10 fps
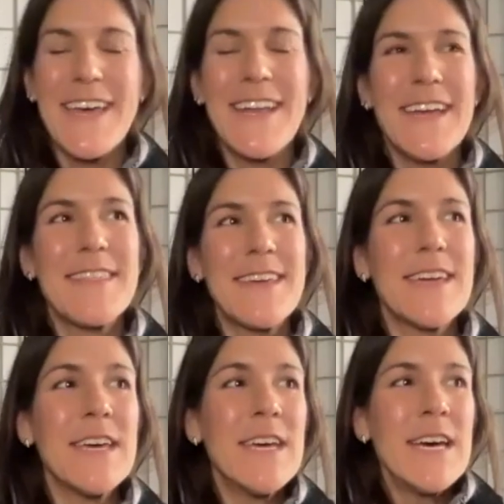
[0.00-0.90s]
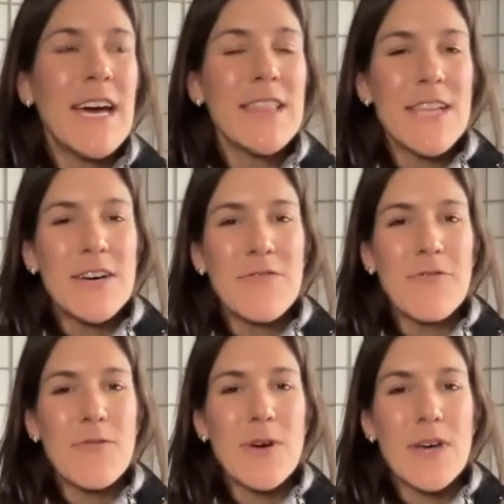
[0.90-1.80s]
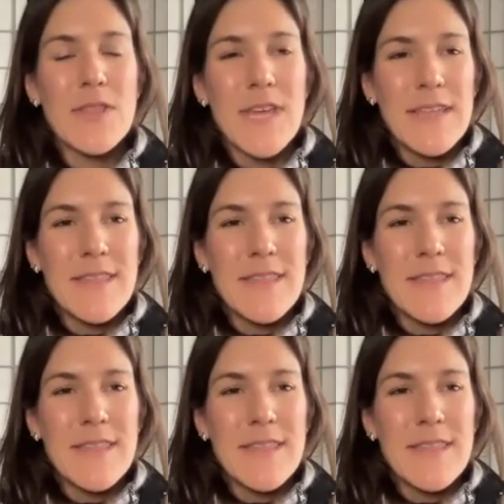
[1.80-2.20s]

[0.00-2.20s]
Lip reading: And I think I love like